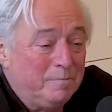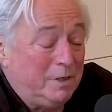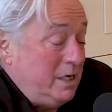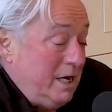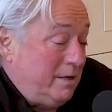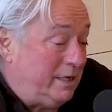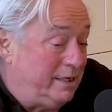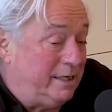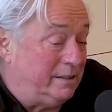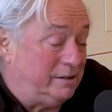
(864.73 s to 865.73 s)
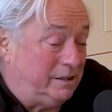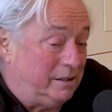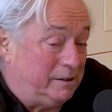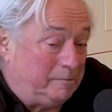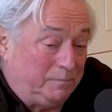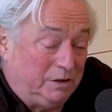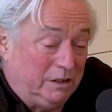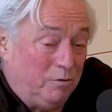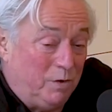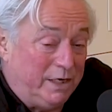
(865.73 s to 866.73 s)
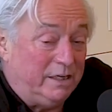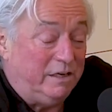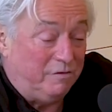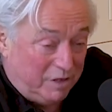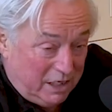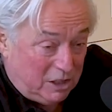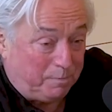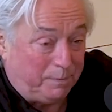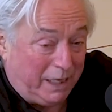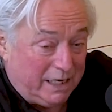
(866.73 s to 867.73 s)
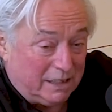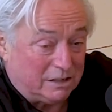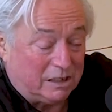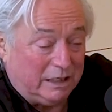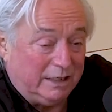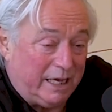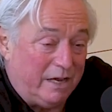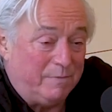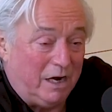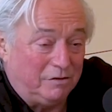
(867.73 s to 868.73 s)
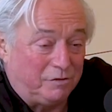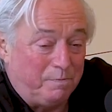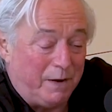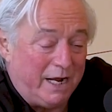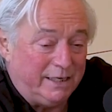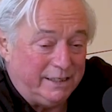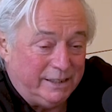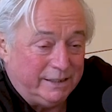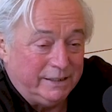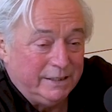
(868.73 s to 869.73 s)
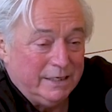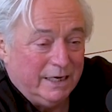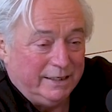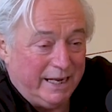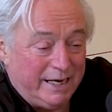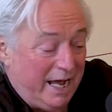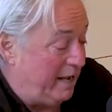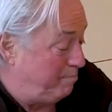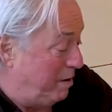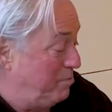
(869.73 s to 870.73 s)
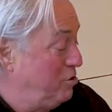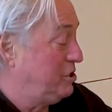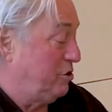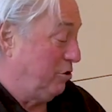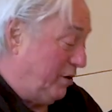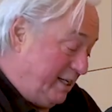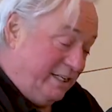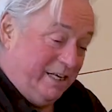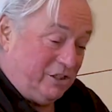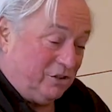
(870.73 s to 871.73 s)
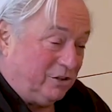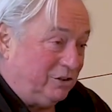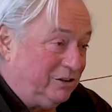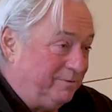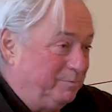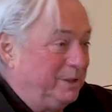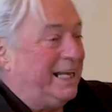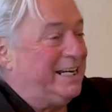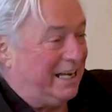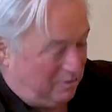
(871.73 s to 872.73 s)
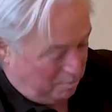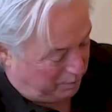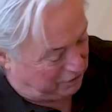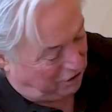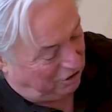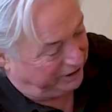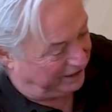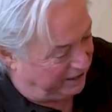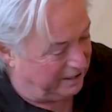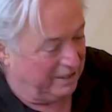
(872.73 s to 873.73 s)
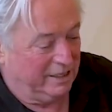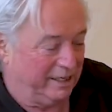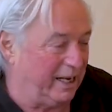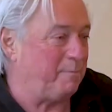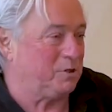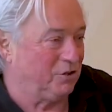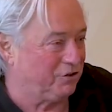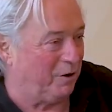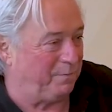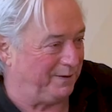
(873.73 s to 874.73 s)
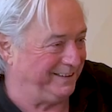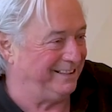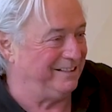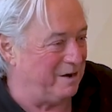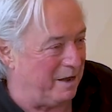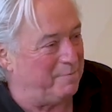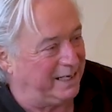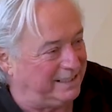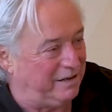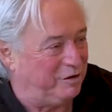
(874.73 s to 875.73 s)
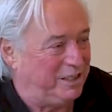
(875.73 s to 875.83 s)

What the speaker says: But and then when the DVDs players came out from Pioneer, then I had my music already digital, but then I had to put all the clips on top, you know, and make DVD